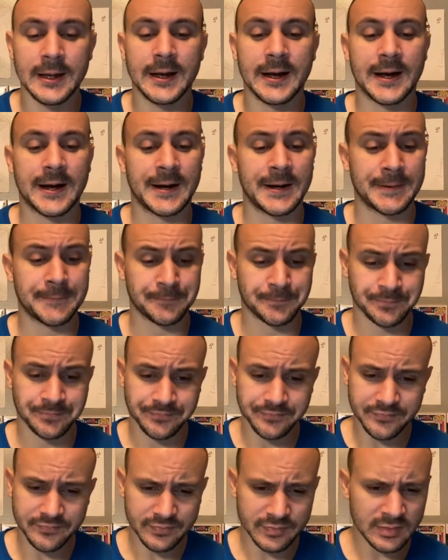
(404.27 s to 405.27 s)

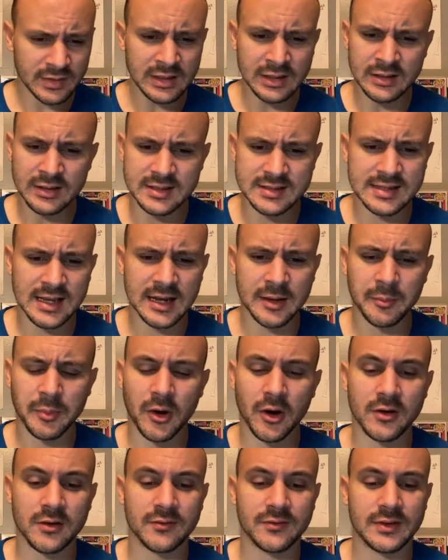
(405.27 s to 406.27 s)
The second
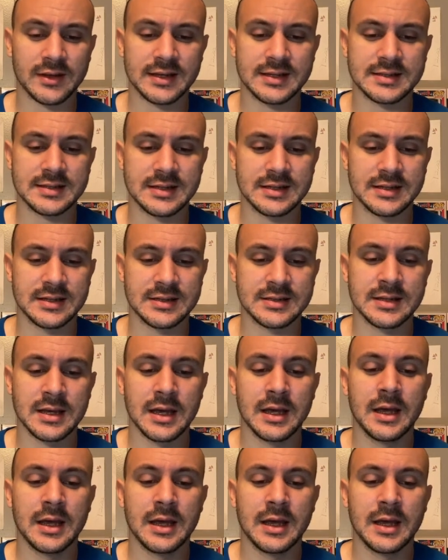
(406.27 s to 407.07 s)
part of this is